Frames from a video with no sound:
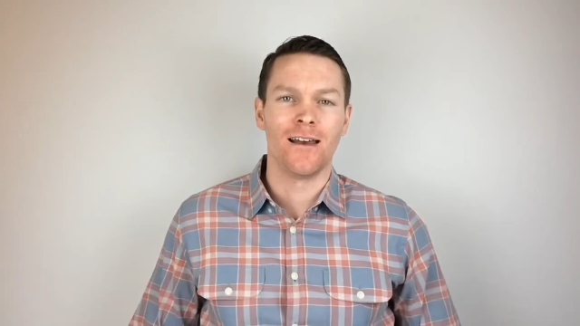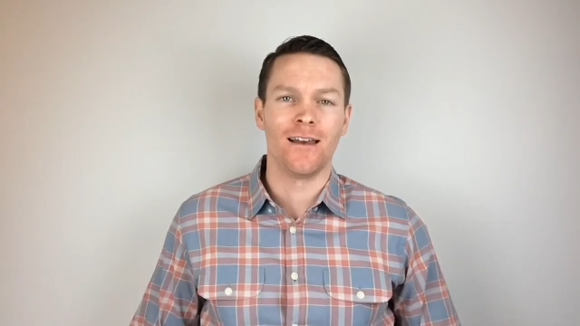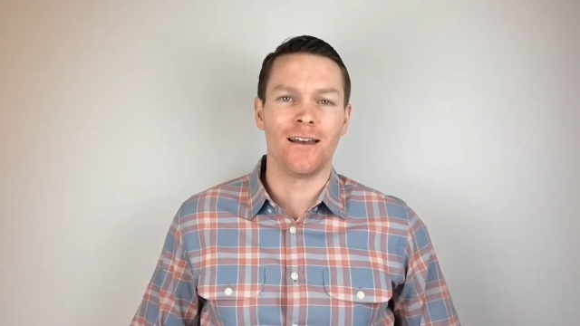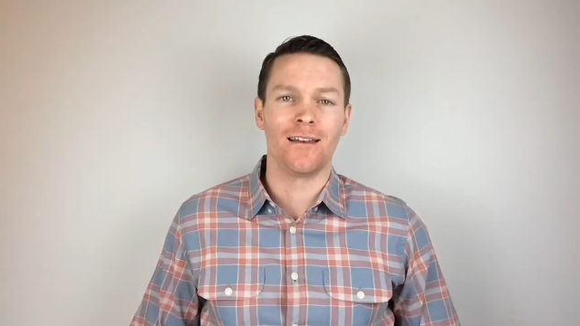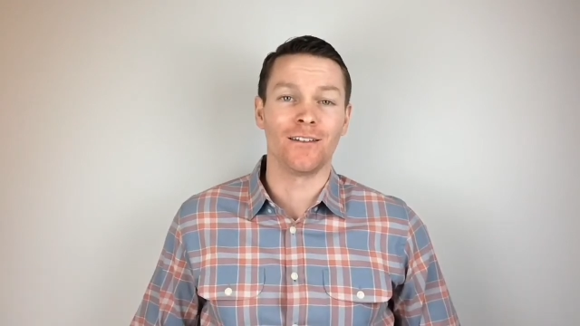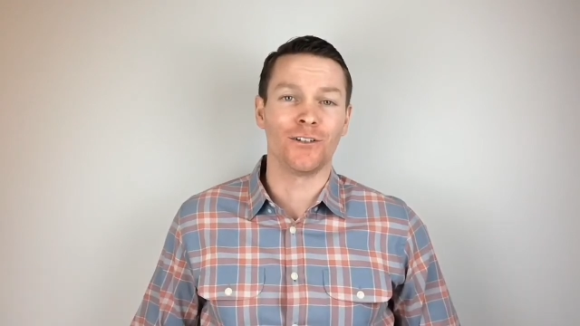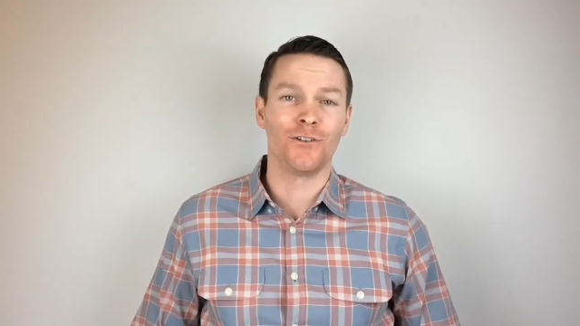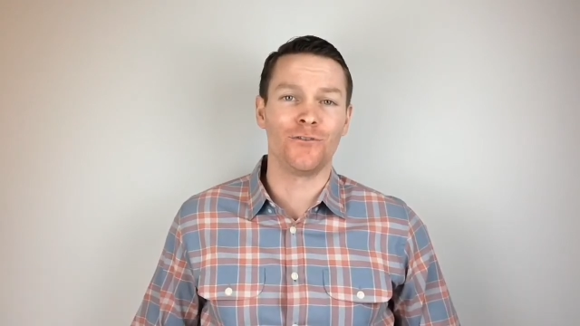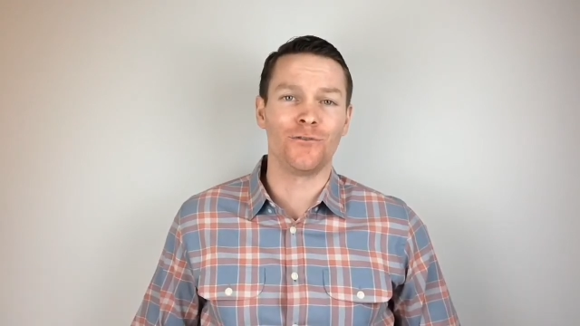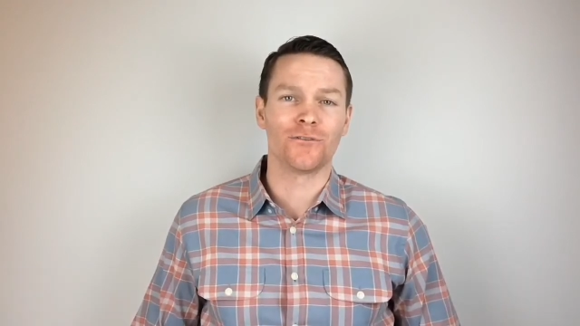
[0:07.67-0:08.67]
And the
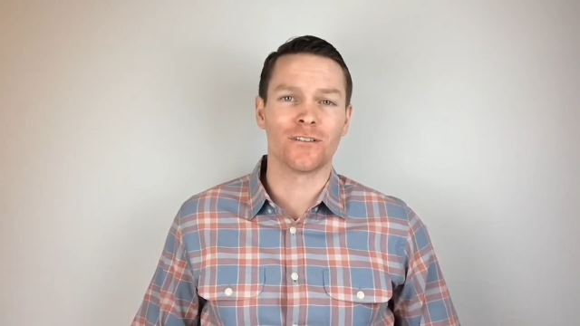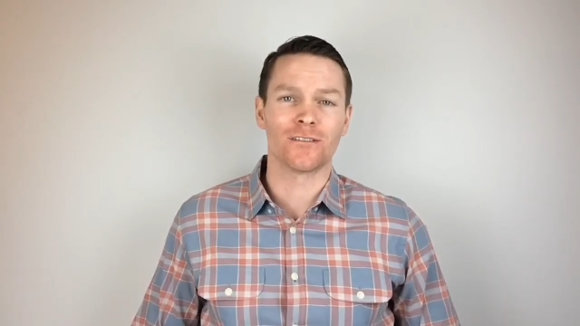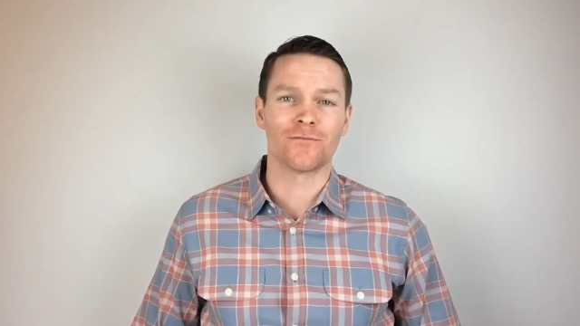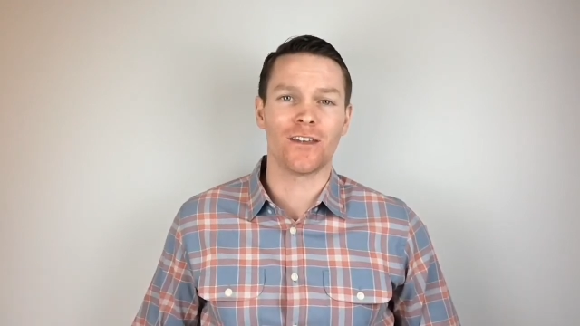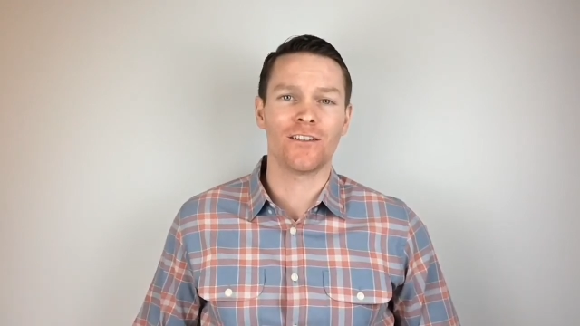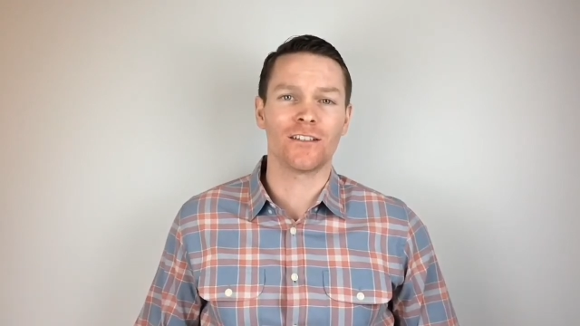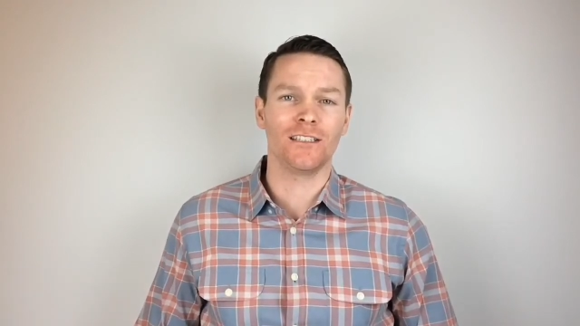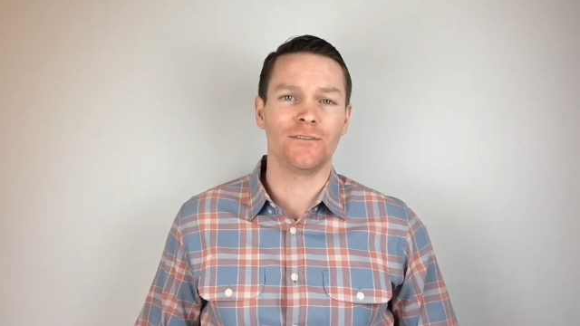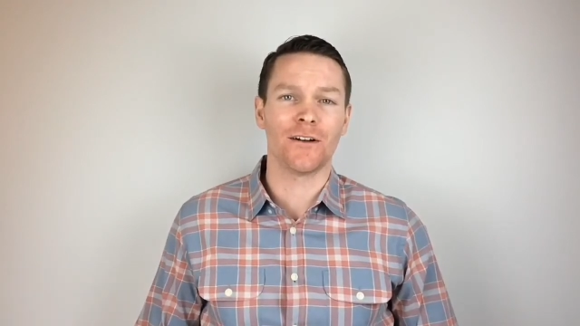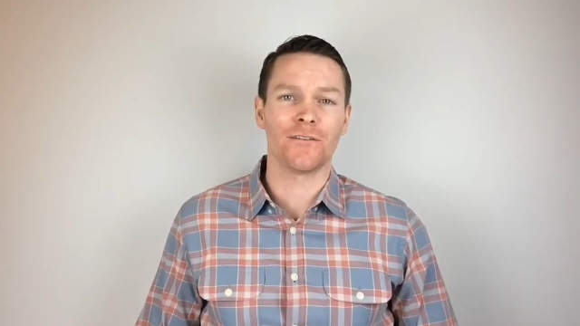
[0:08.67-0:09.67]
good news is if they just leave